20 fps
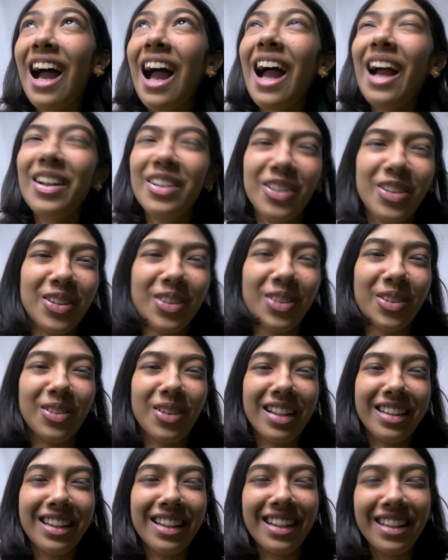I don't know,
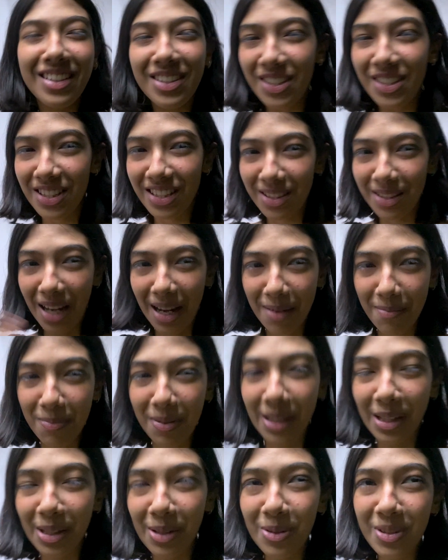I think it just like
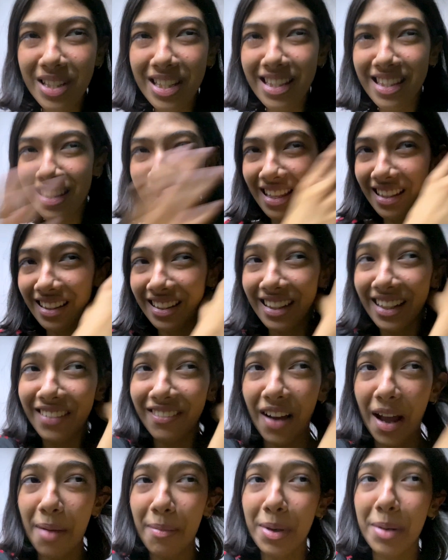pollutes the
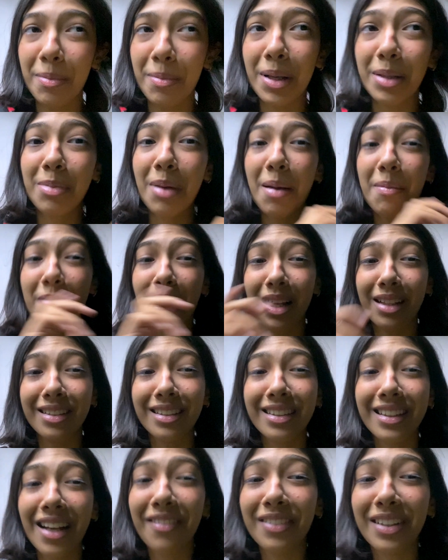environment, but my
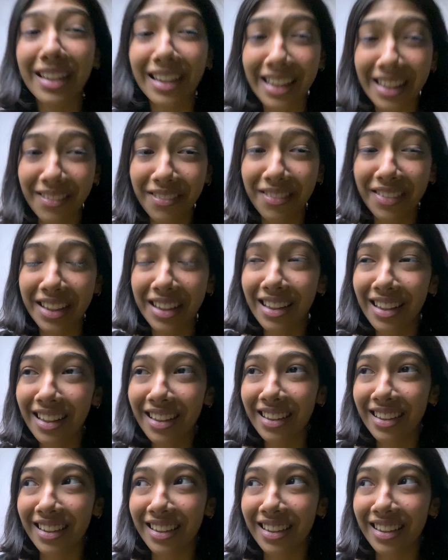brother definitely will.